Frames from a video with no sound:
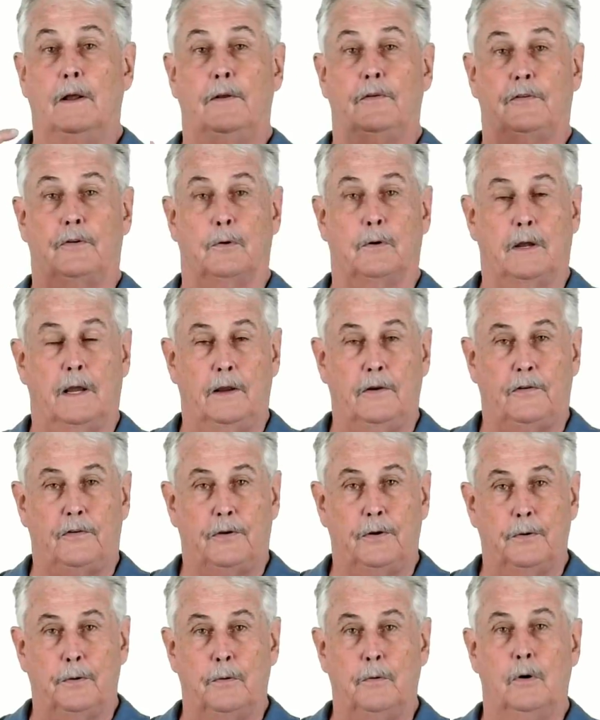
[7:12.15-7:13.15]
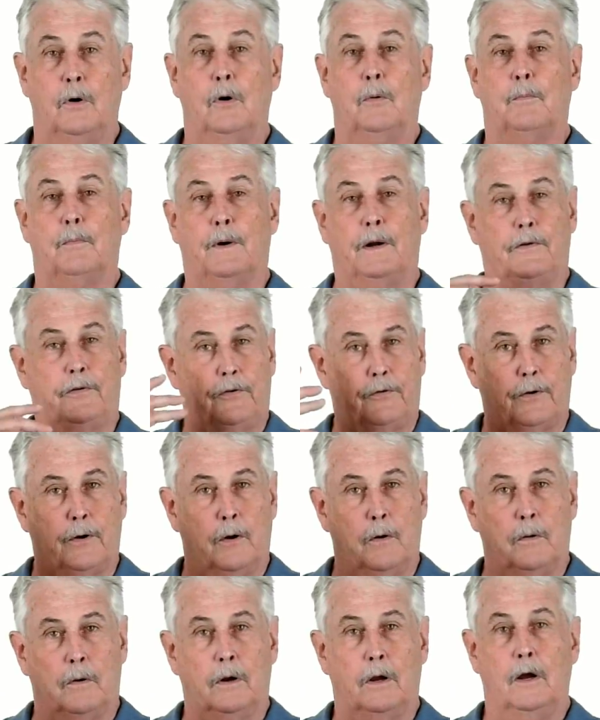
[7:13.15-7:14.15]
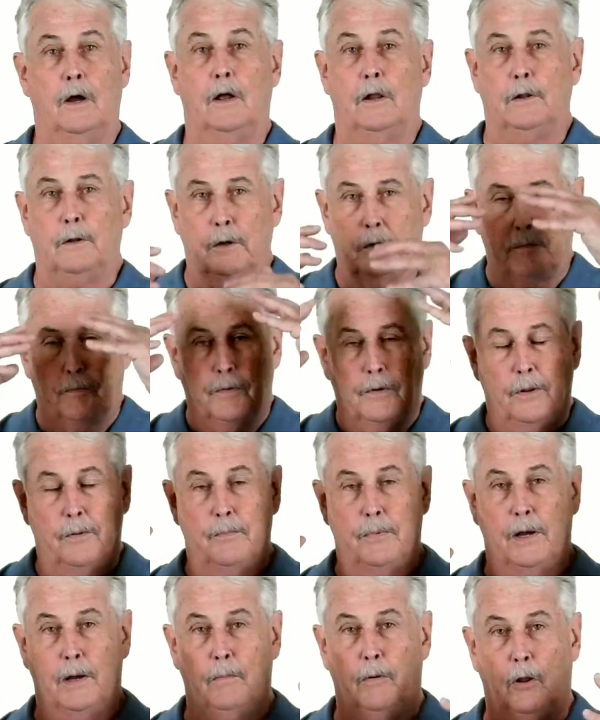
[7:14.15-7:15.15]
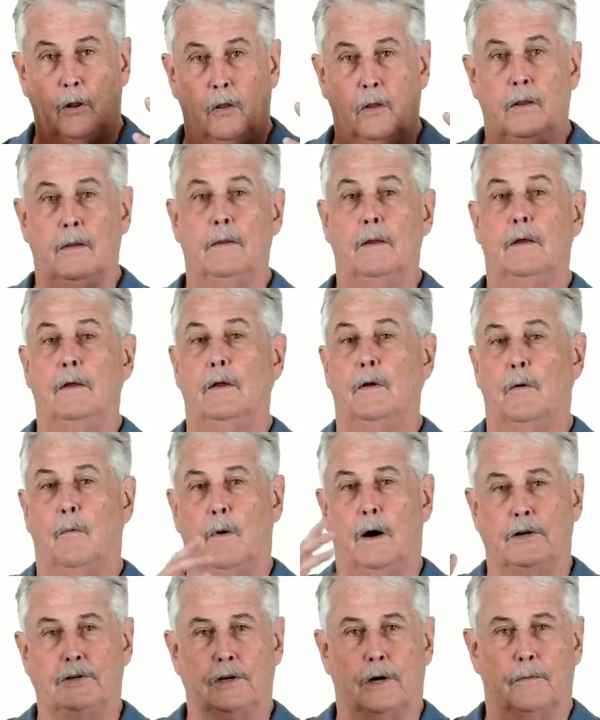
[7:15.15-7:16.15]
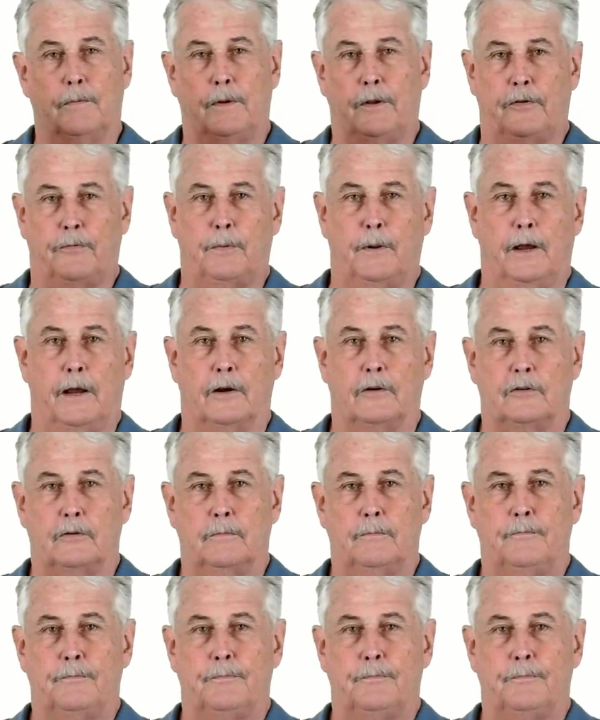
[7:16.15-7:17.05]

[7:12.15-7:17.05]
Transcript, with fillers: So case two, breaststroke, look for the bubble, watch out for the splash.